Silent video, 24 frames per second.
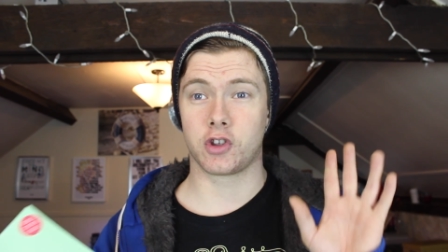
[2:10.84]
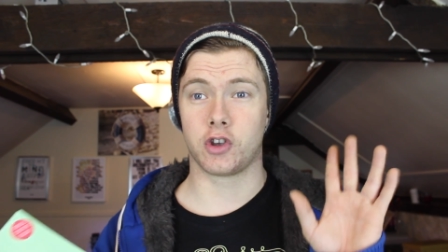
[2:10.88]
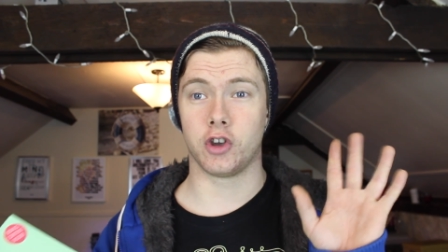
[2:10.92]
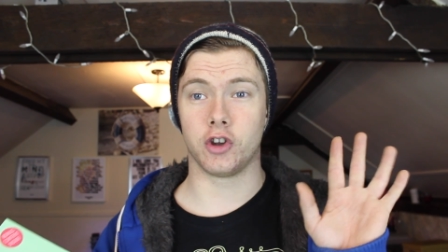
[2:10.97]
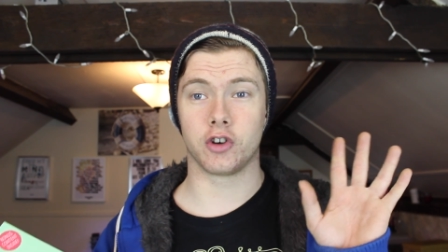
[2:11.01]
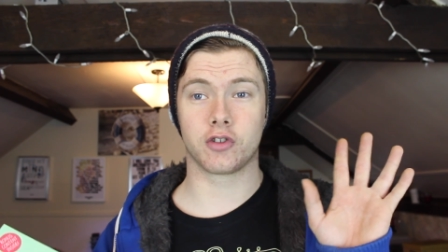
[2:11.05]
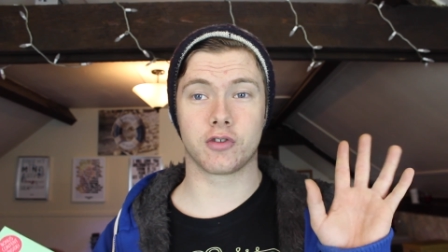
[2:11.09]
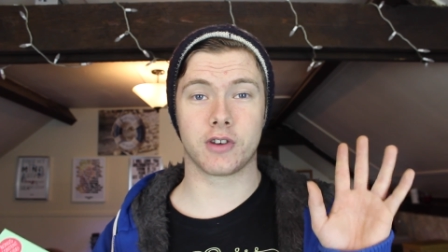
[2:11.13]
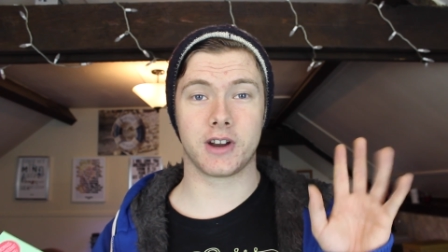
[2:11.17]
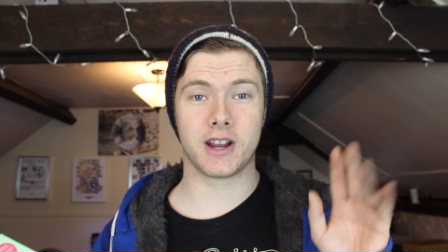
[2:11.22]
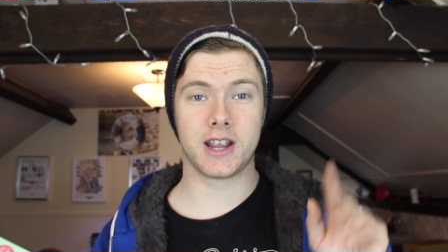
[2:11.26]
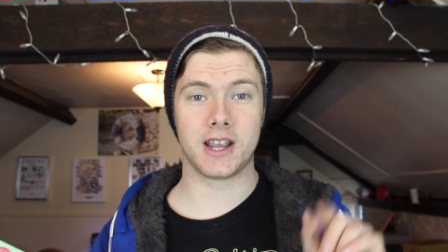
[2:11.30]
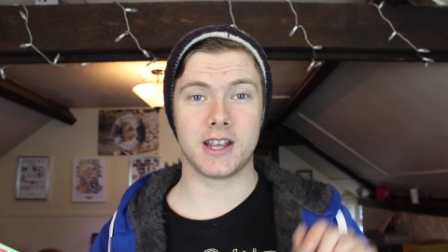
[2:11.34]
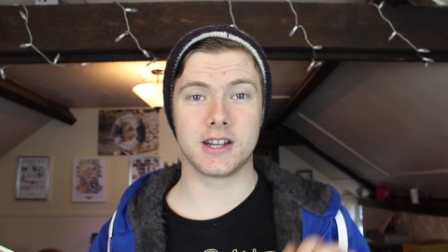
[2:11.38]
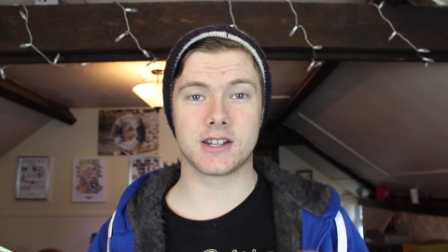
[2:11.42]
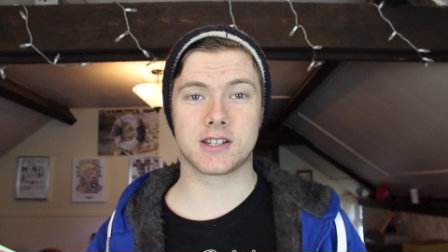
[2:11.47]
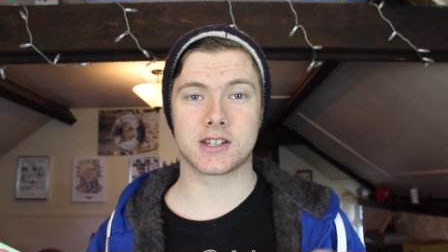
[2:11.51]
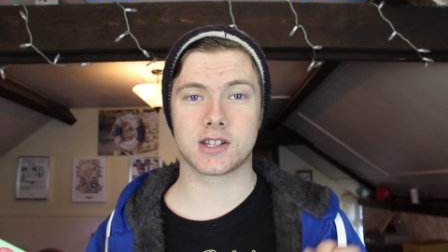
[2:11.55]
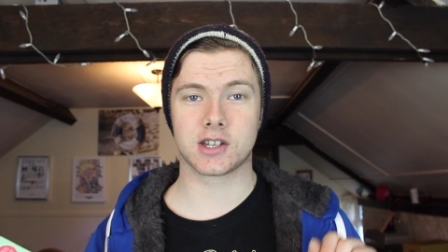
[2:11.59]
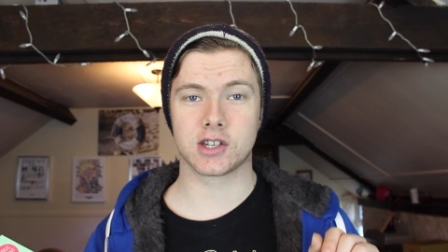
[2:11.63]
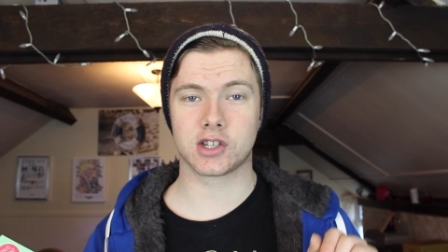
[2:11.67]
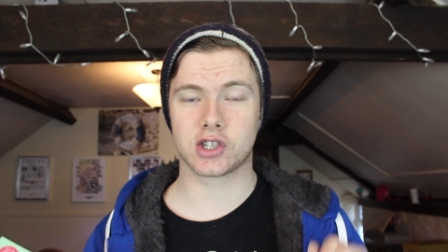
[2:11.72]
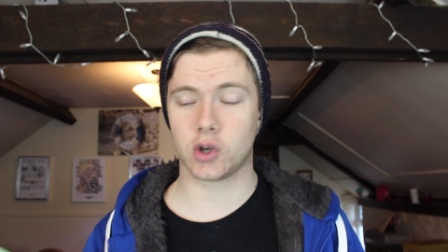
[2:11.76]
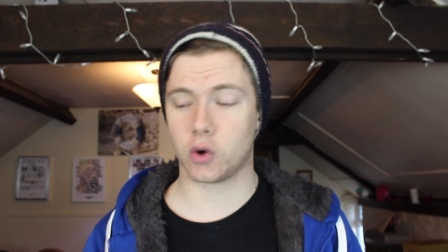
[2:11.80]
Goodreads.
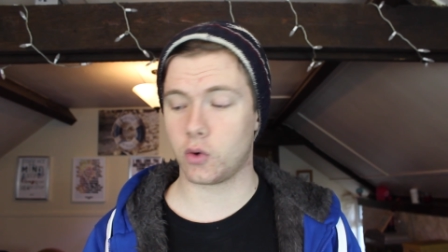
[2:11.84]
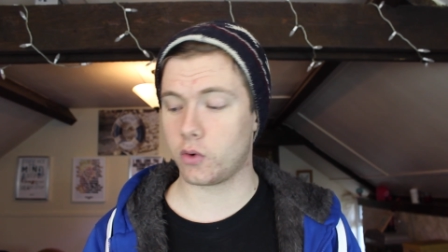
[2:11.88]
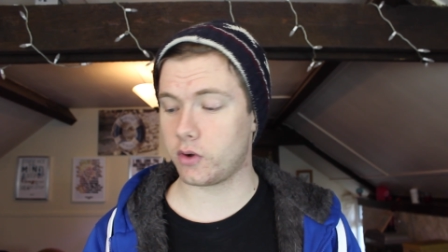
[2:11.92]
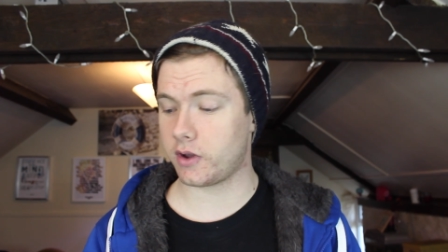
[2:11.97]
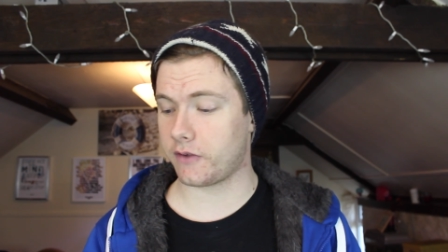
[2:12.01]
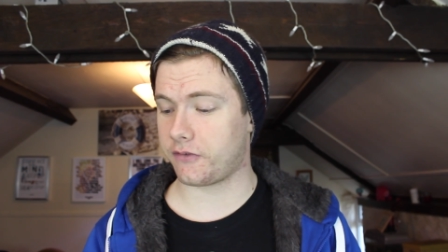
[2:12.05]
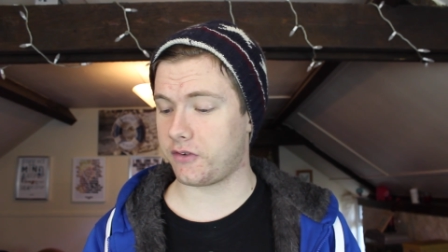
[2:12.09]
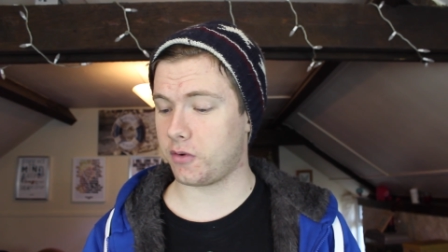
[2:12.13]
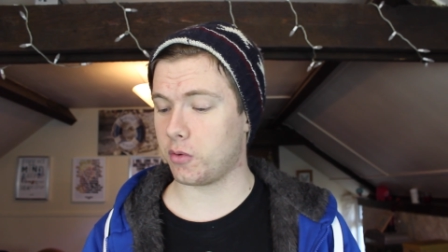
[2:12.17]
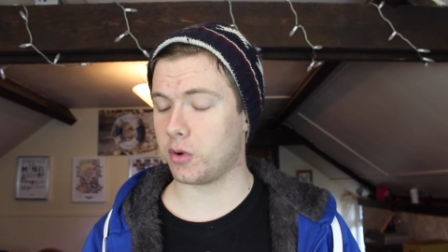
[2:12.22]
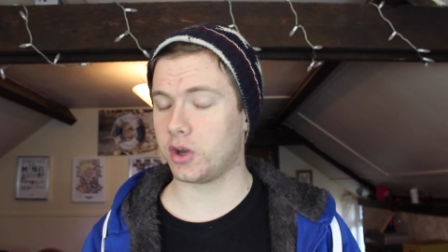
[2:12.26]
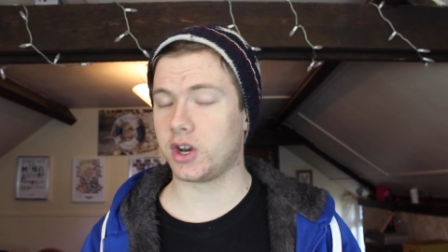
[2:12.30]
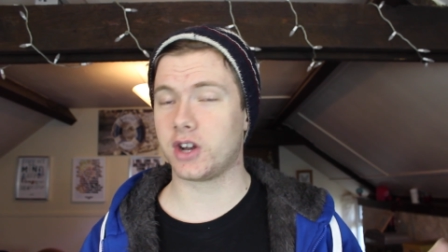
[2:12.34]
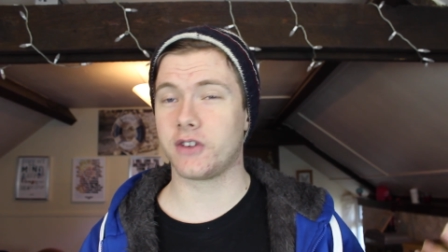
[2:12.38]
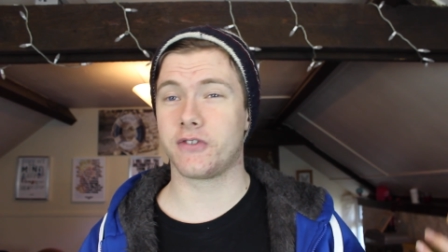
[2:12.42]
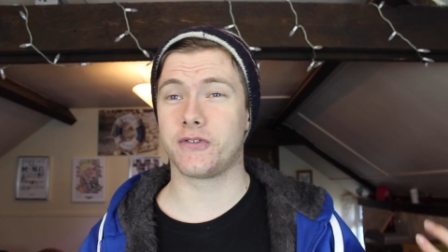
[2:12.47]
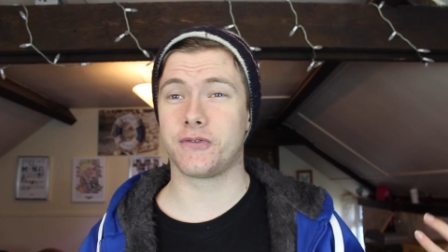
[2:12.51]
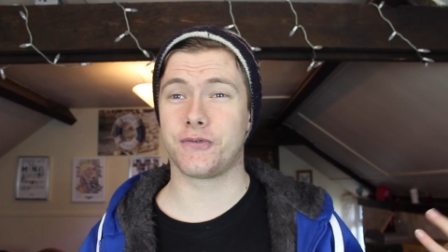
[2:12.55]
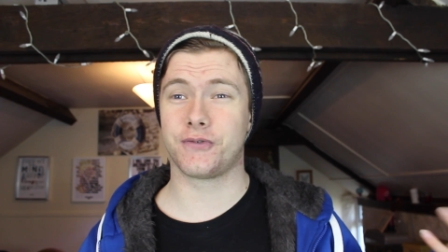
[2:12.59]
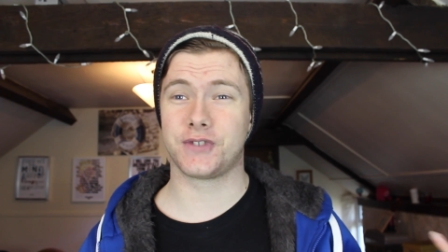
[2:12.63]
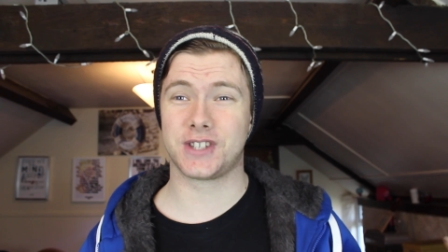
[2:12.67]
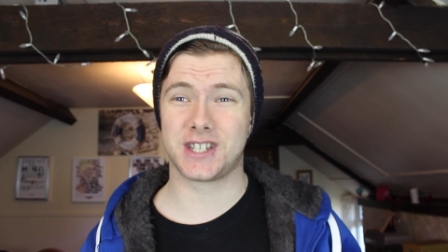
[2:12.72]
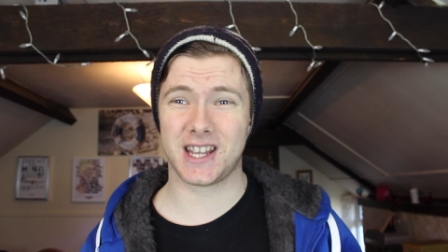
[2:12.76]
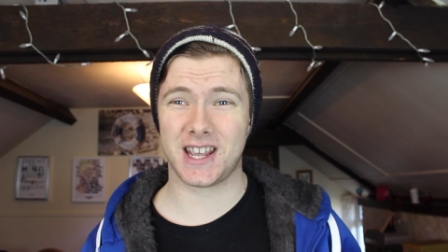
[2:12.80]
So if you want to
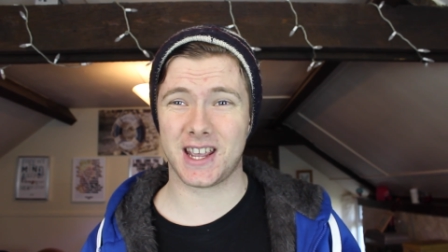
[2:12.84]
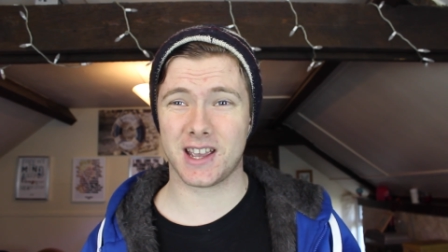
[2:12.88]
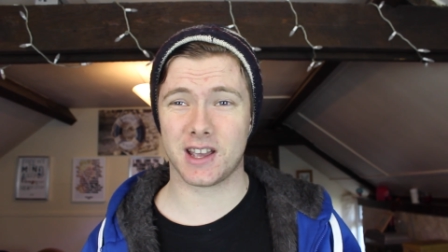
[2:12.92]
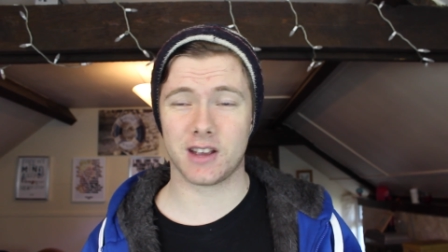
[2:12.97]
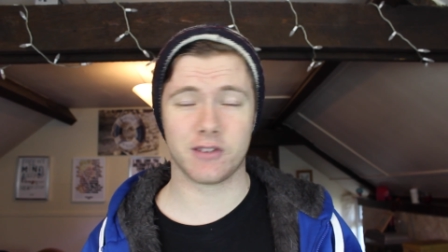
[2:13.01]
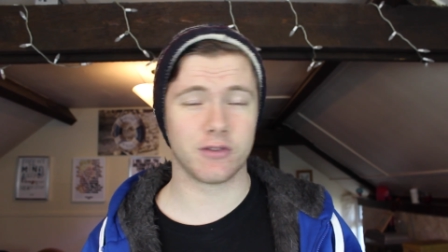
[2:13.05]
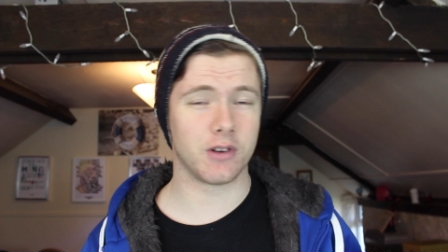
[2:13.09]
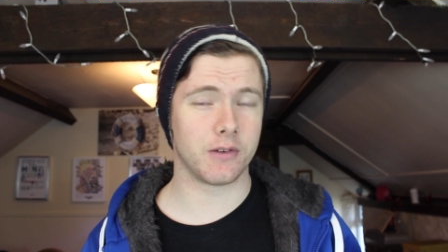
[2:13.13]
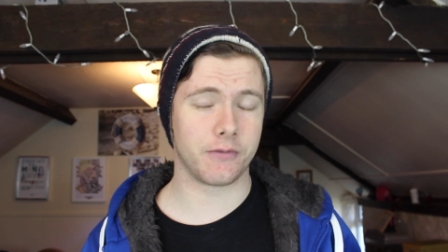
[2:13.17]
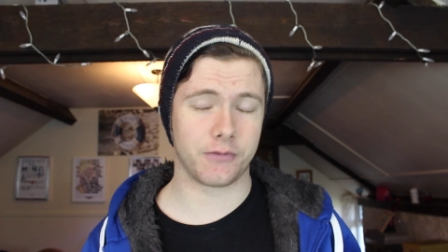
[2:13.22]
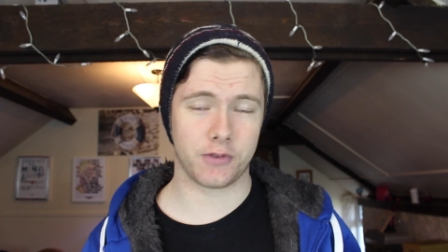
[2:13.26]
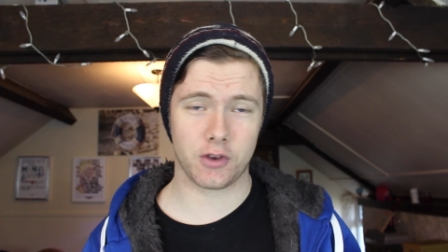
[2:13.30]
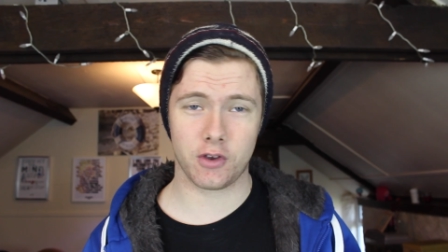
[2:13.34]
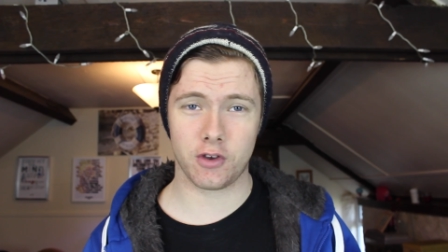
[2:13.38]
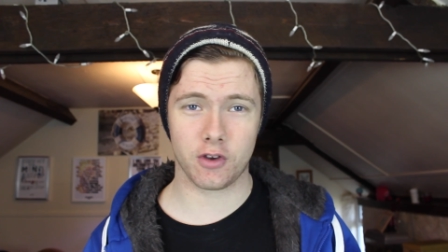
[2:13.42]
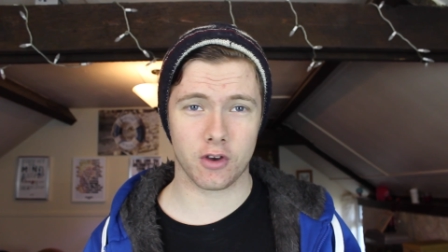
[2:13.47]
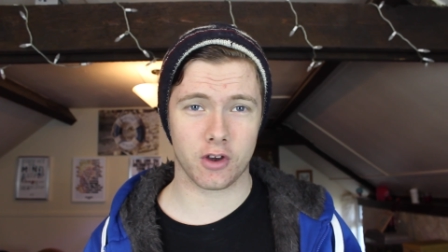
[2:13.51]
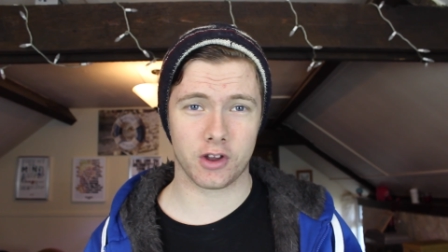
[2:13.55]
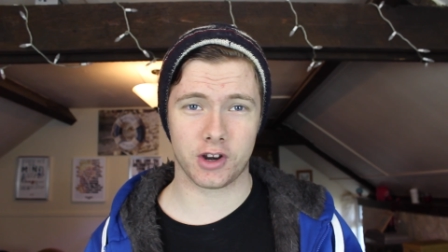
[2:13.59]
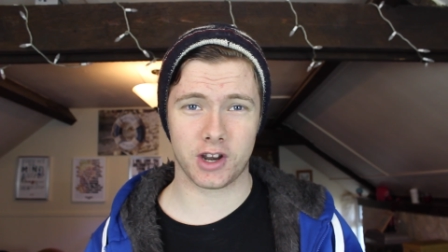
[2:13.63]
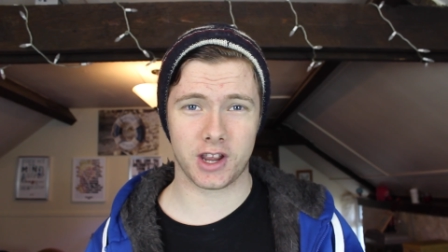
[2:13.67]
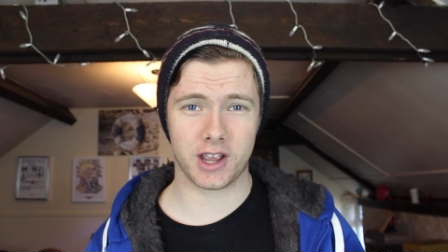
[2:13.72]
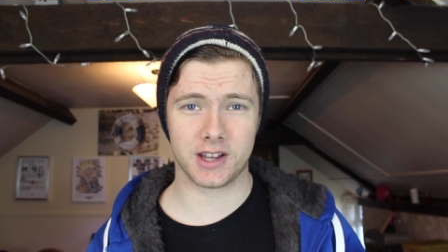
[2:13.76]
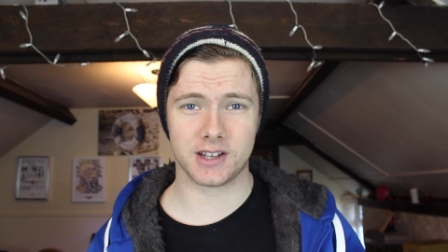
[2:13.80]
see a review
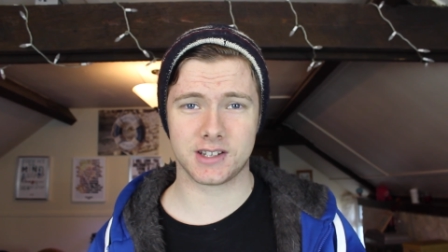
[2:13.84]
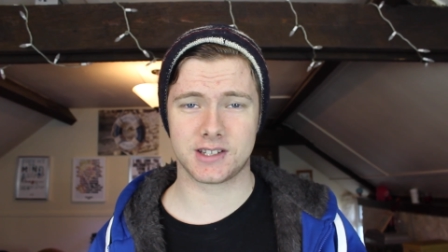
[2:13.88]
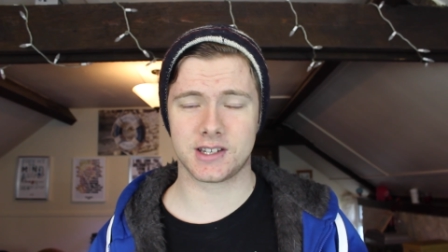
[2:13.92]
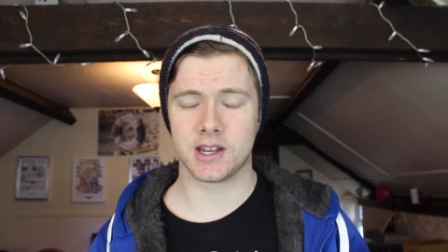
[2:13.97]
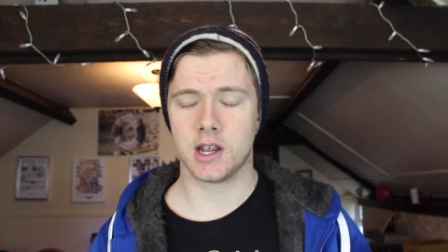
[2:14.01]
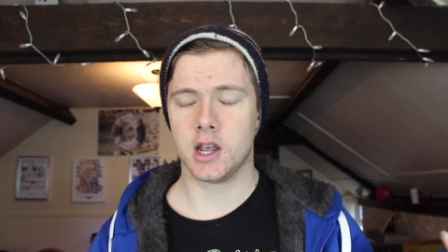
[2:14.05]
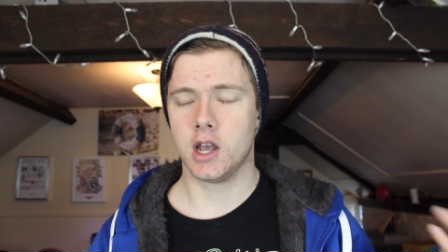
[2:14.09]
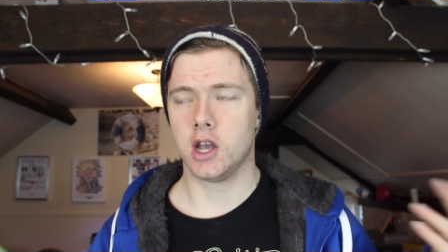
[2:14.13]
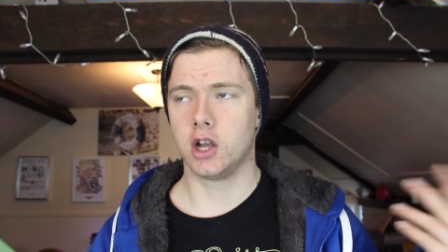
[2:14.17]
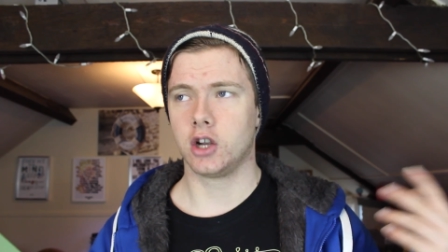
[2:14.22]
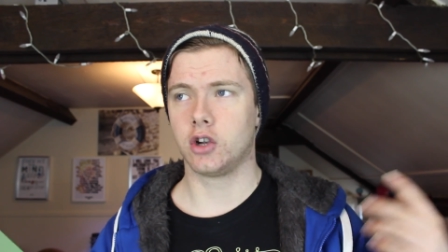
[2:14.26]
on it,